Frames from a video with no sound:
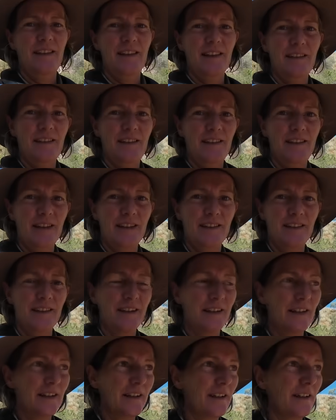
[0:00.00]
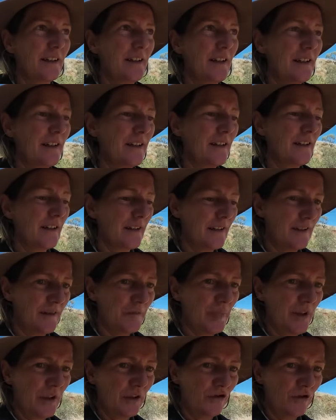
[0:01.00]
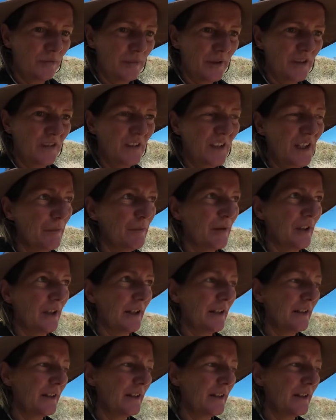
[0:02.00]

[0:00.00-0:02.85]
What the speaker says: That detector can punch a bit deeper.